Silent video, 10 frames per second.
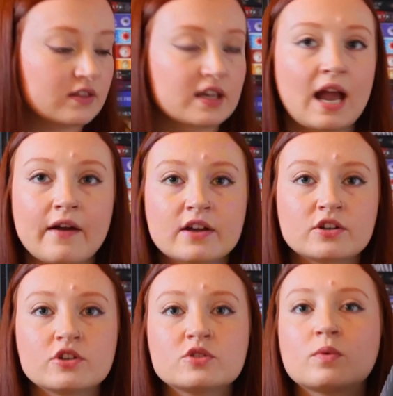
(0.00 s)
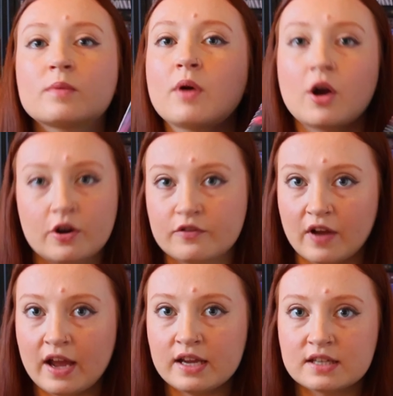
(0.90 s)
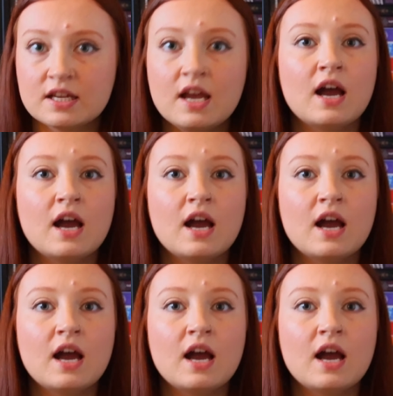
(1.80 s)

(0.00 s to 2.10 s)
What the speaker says: The characters were perfect.